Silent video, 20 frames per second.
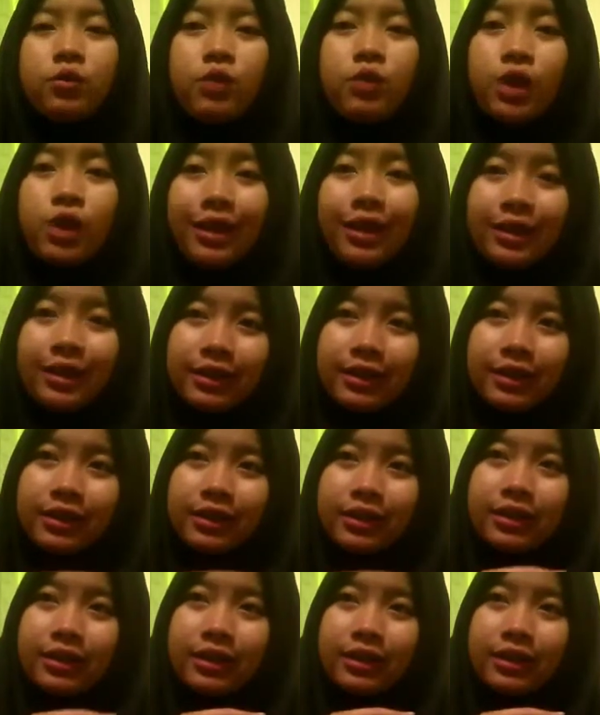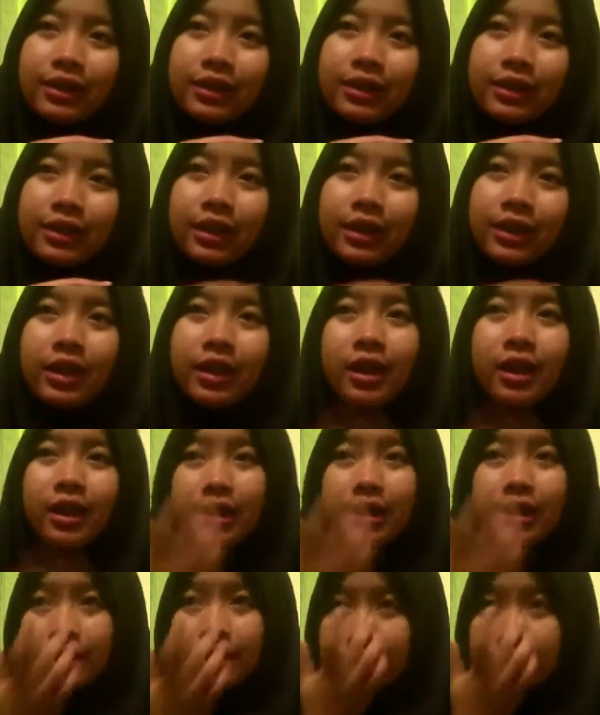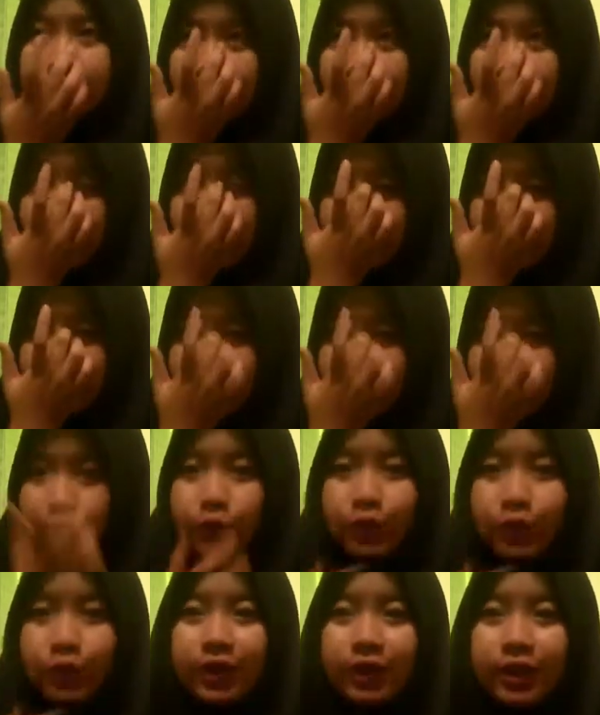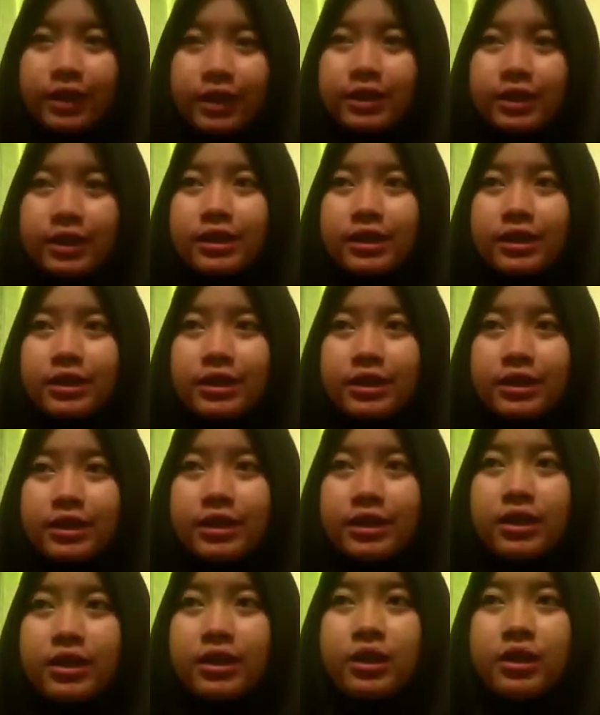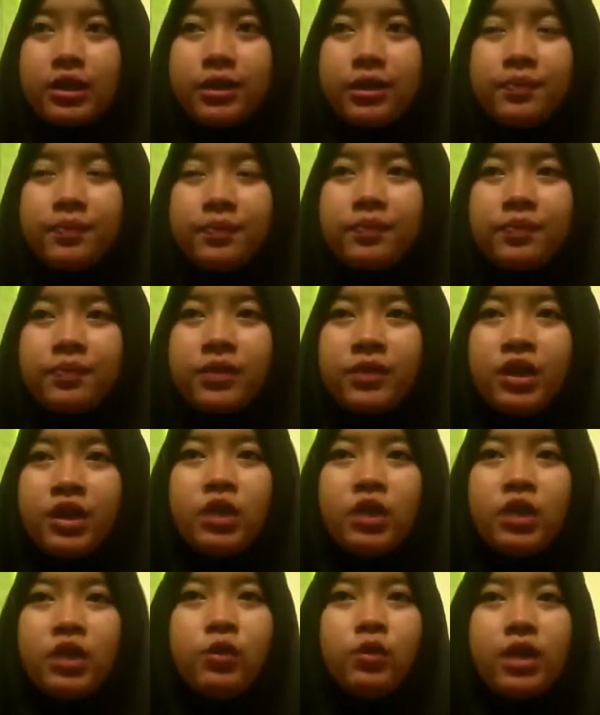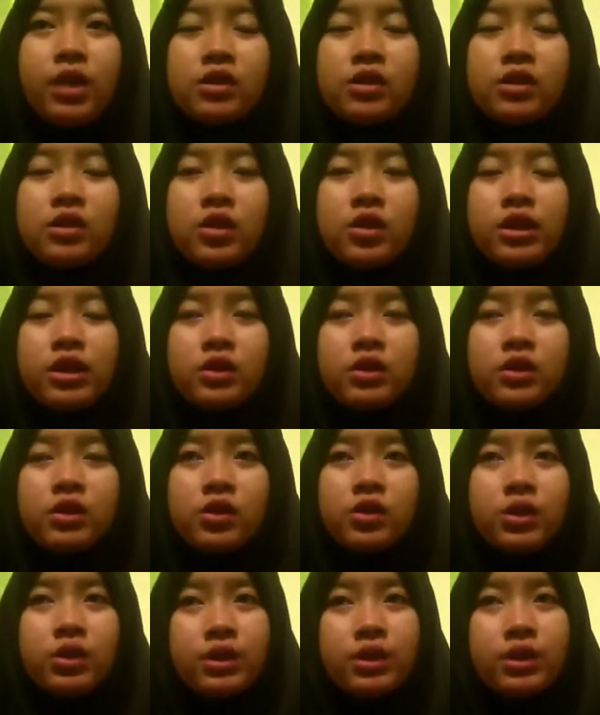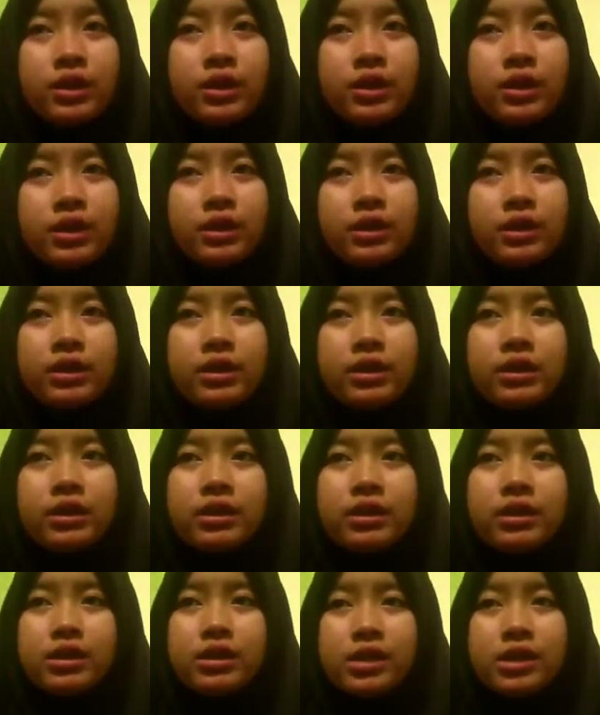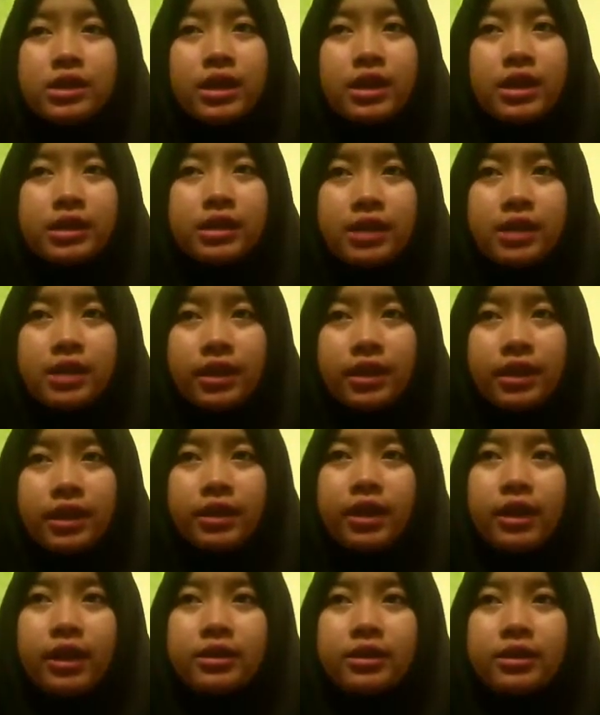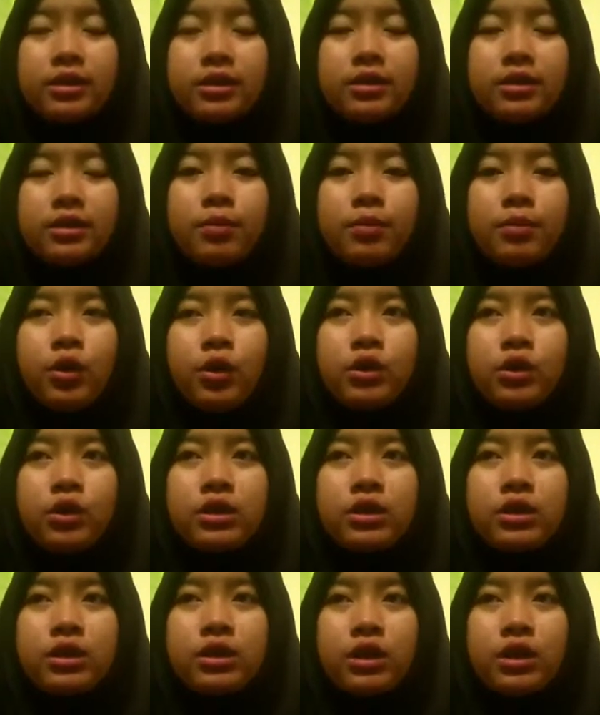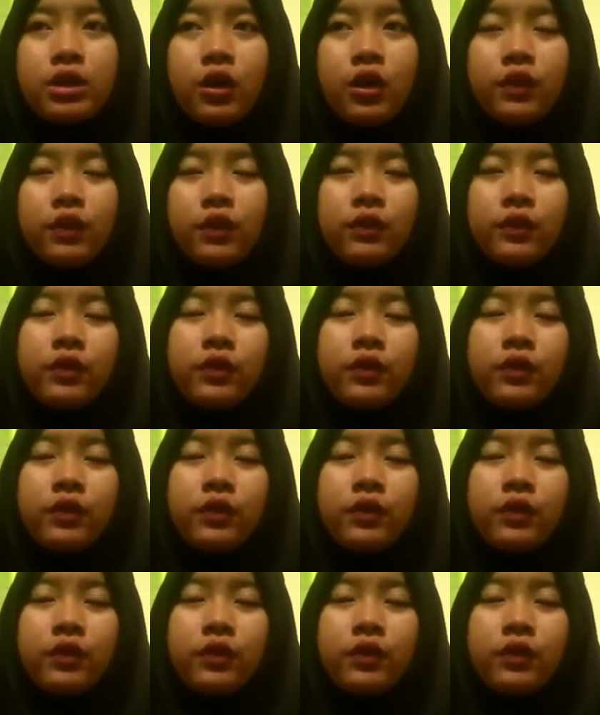walked around together. We also enjoyed the sunset at the border of